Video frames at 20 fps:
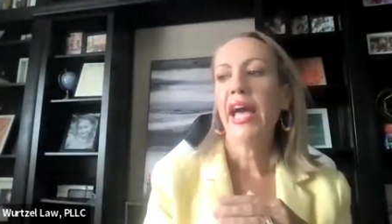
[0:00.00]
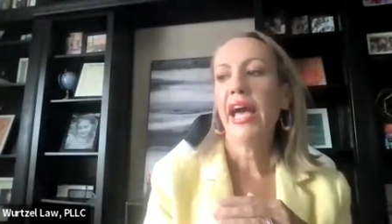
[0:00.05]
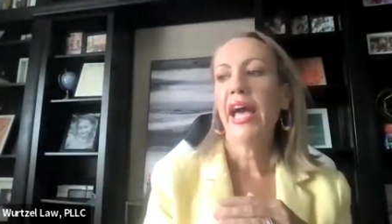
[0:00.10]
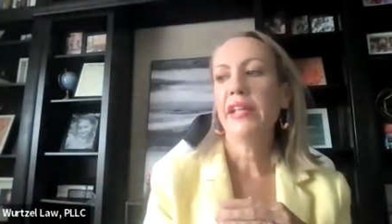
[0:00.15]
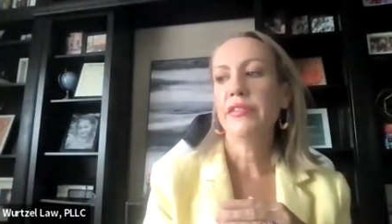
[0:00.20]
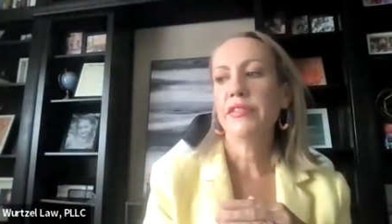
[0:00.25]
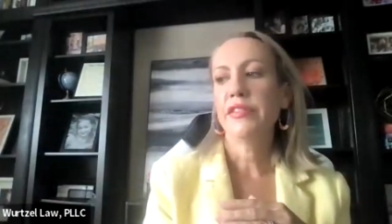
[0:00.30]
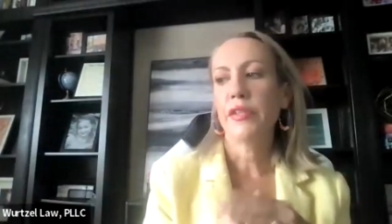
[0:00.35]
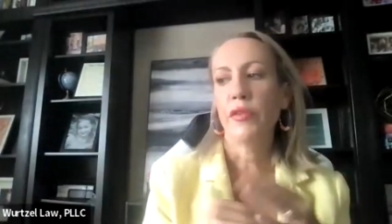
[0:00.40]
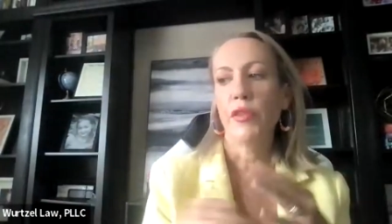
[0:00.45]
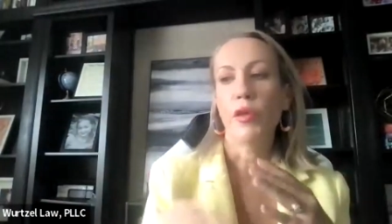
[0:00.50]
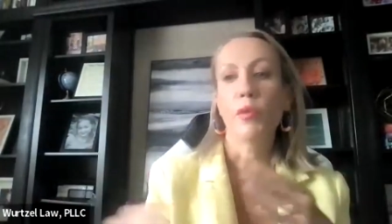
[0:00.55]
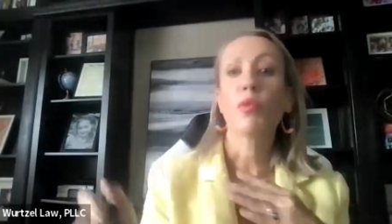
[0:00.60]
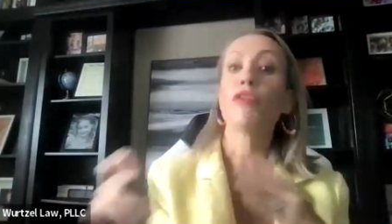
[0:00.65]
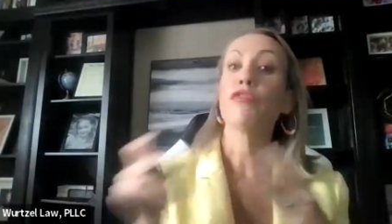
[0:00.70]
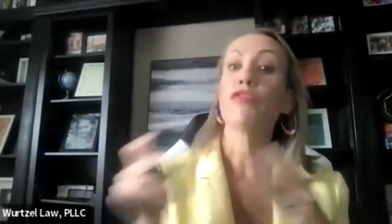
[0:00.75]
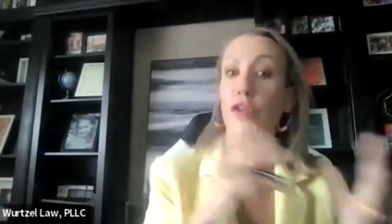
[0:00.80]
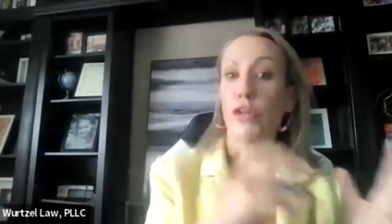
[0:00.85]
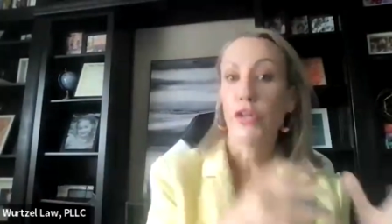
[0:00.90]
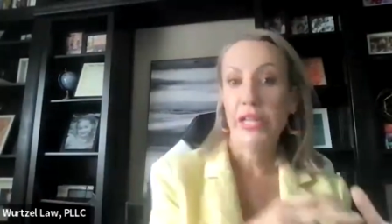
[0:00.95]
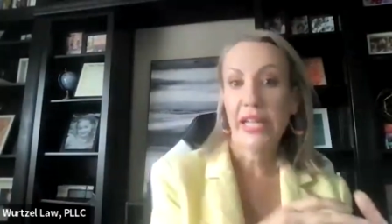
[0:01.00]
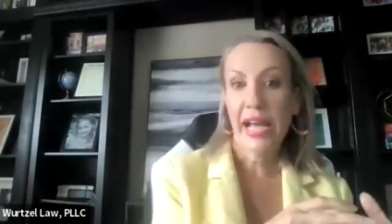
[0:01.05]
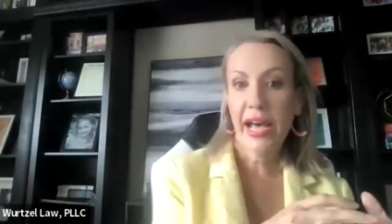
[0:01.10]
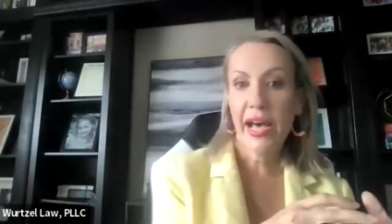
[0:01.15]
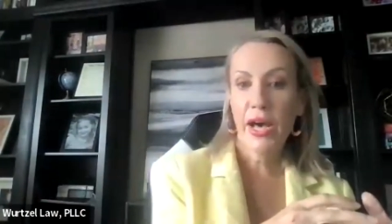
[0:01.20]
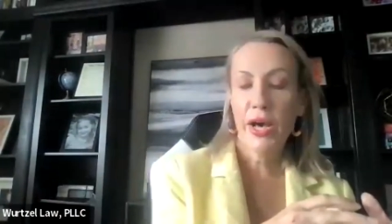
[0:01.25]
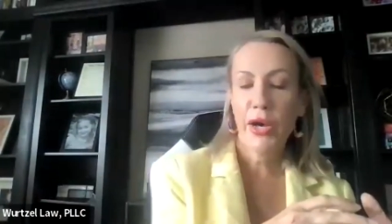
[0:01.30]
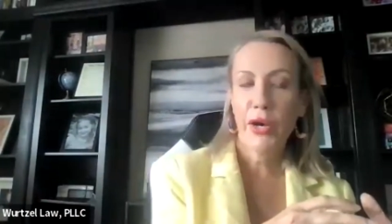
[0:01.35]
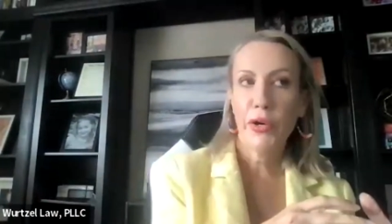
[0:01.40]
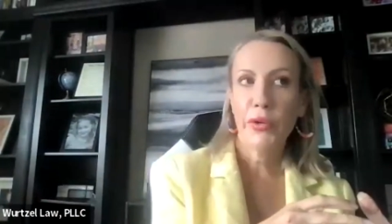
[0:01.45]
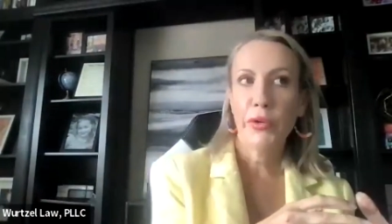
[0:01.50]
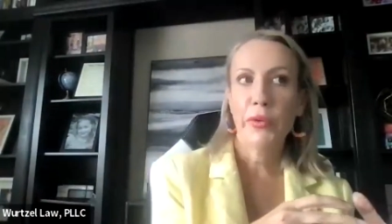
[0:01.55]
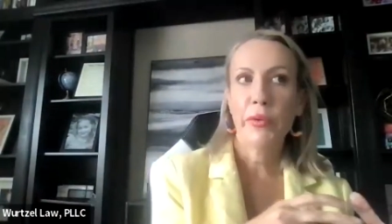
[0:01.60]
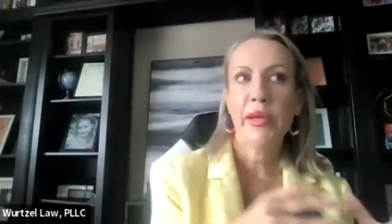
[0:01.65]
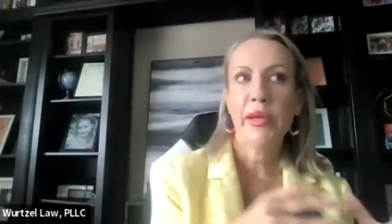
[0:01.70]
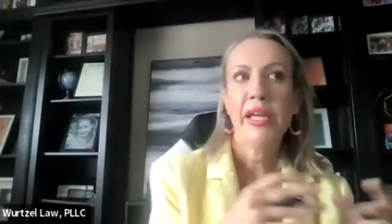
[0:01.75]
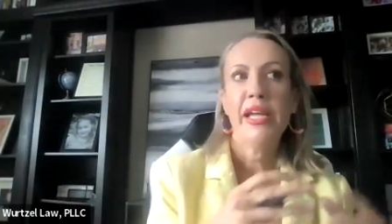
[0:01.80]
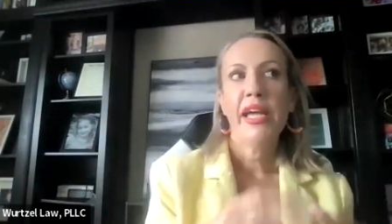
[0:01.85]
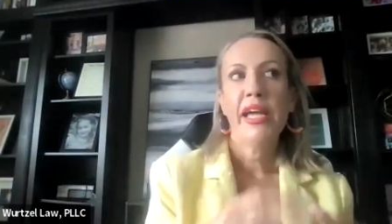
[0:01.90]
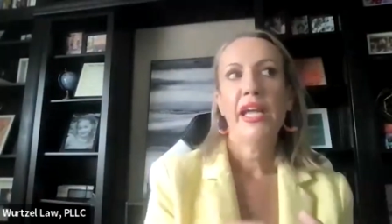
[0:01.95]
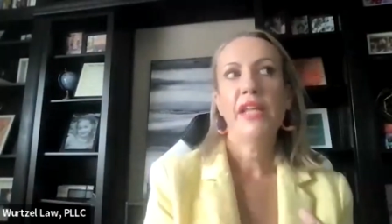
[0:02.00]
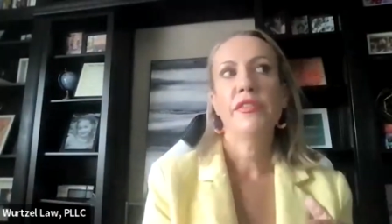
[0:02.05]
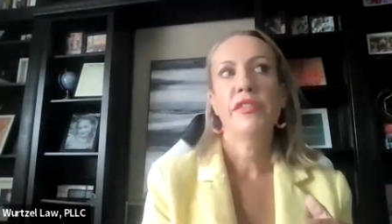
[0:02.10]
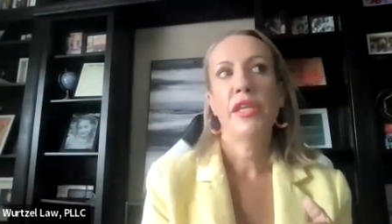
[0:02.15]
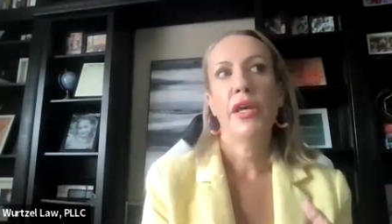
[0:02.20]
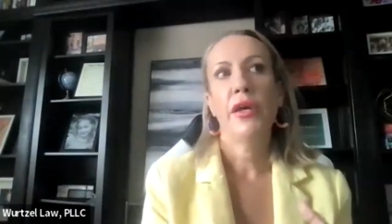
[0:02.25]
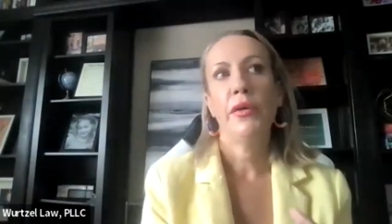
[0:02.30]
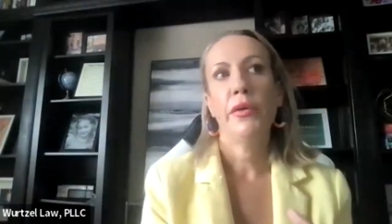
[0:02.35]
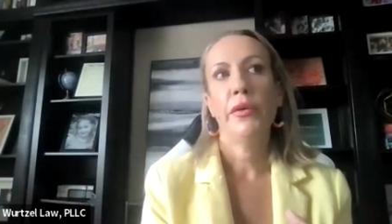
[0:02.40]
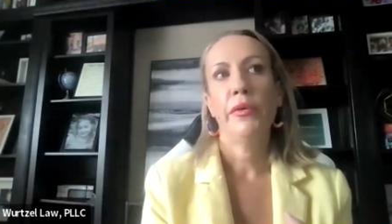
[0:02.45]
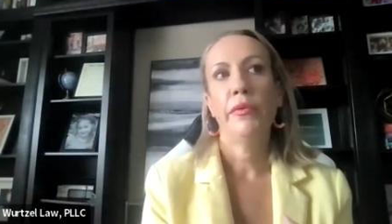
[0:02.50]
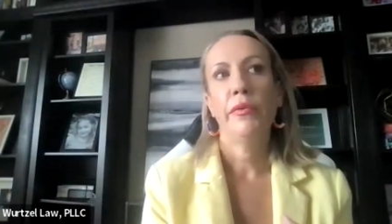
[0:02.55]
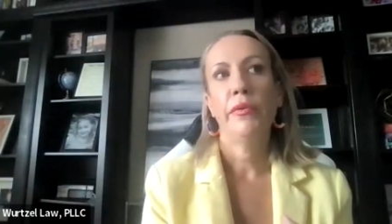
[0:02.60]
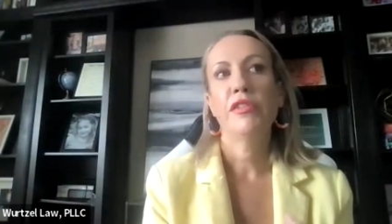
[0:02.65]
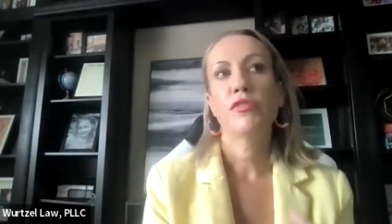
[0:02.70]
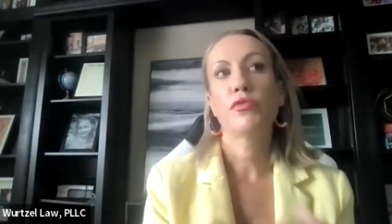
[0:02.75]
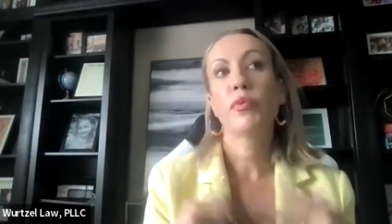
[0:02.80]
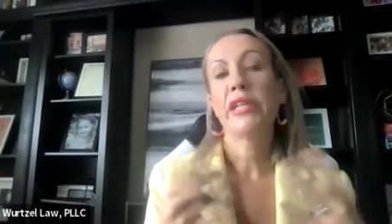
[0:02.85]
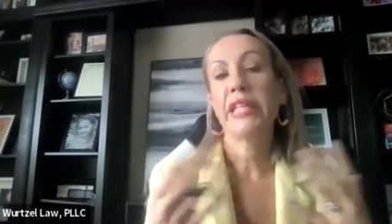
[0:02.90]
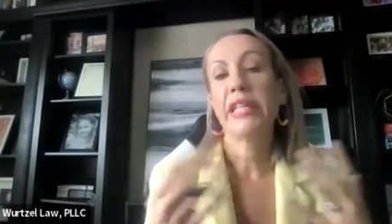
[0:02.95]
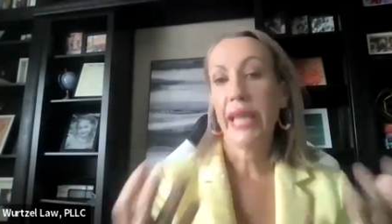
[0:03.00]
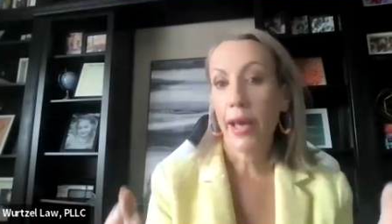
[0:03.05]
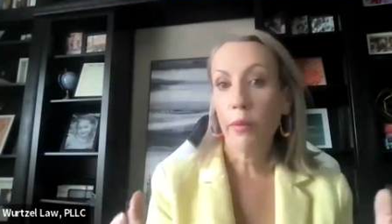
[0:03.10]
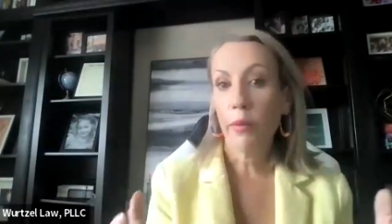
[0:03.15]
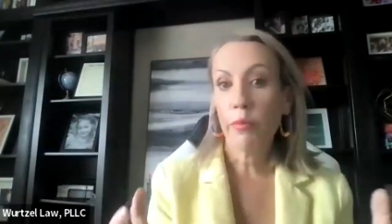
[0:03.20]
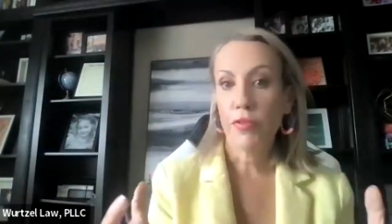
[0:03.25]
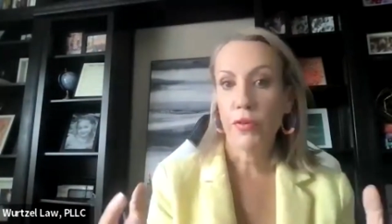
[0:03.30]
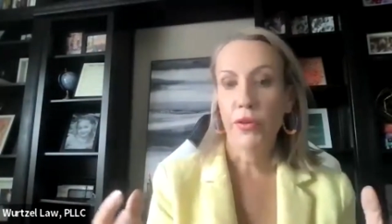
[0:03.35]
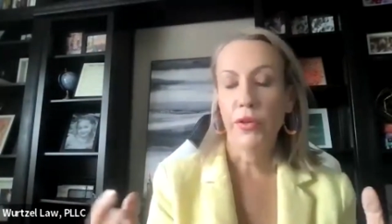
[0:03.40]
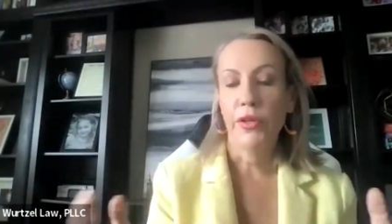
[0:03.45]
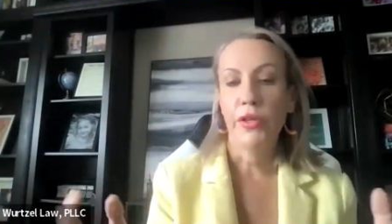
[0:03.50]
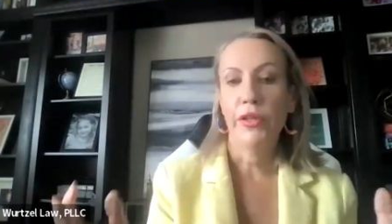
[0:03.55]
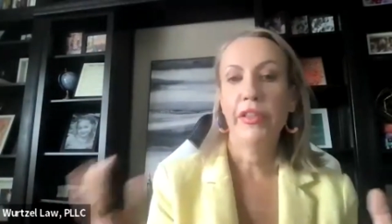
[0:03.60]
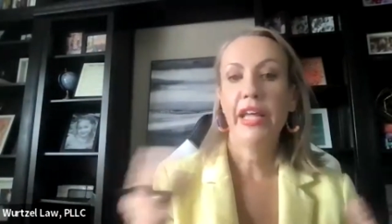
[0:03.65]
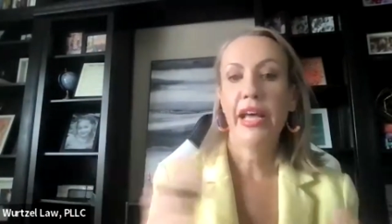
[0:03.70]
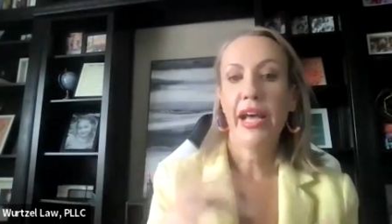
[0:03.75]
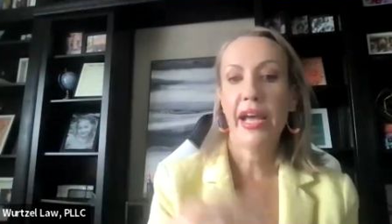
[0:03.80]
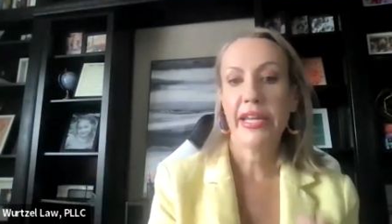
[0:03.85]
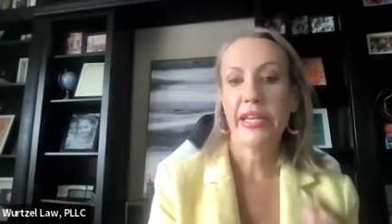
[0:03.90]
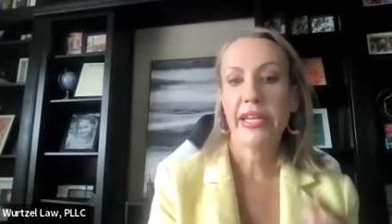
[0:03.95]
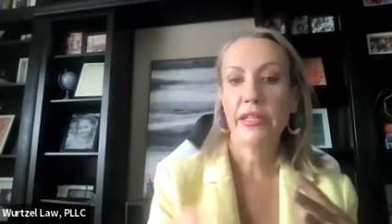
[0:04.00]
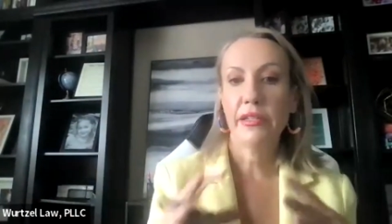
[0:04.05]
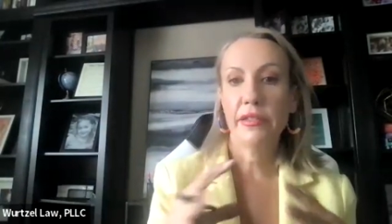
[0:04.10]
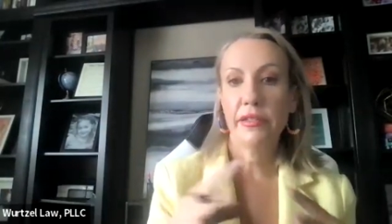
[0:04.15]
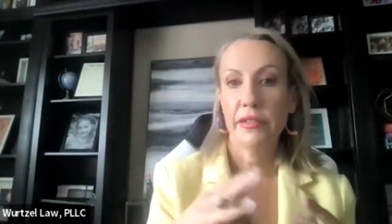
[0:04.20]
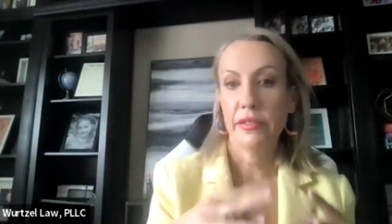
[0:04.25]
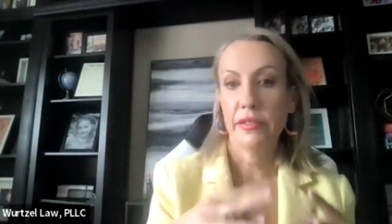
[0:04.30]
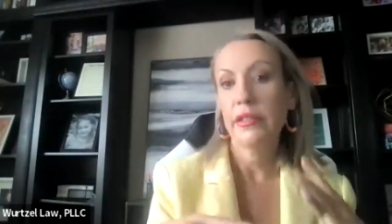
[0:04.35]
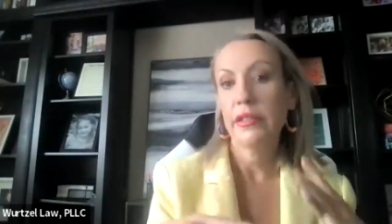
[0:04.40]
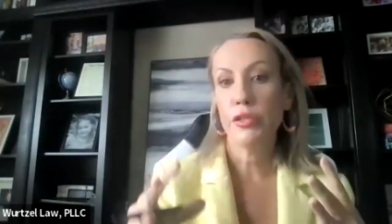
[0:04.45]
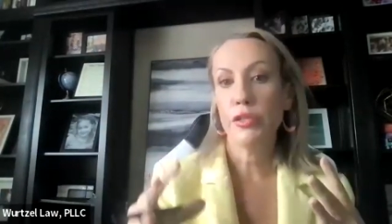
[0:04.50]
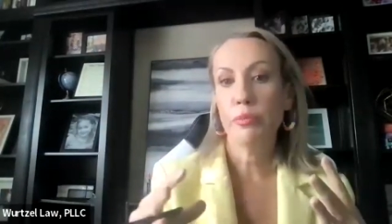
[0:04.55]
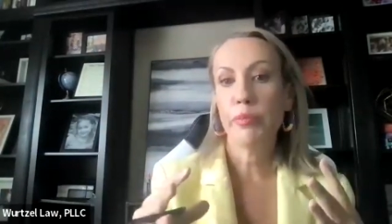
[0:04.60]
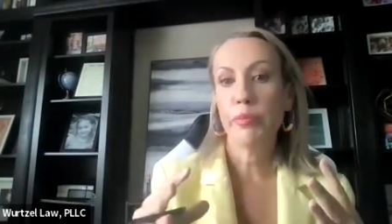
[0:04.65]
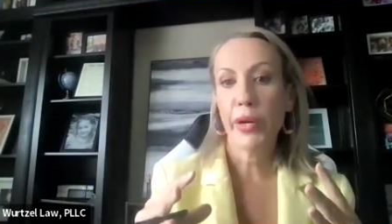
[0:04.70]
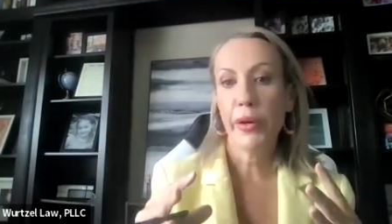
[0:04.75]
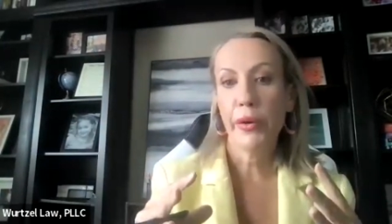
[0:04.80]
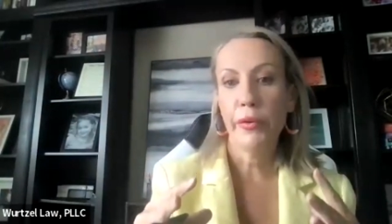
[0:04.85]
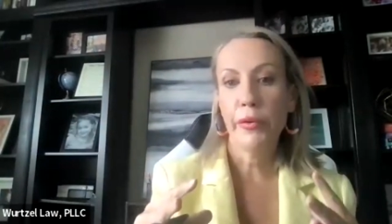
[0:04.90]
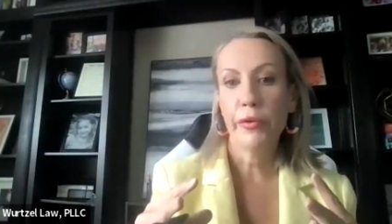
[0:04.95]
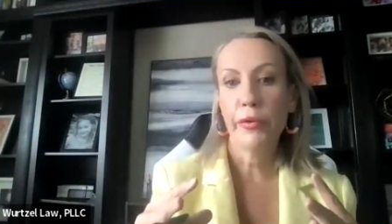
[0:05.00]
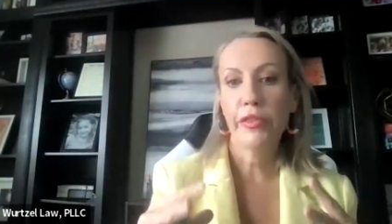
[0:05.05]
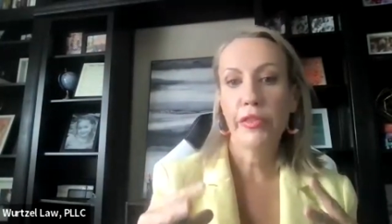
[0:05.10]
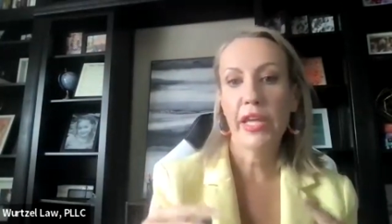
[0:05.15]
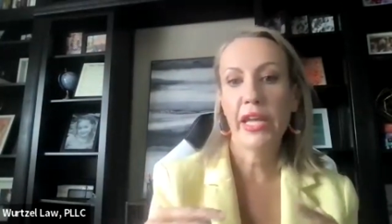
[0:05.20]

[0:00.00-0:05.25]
And so they'll refer it out. And so it's really helpful that I can do both.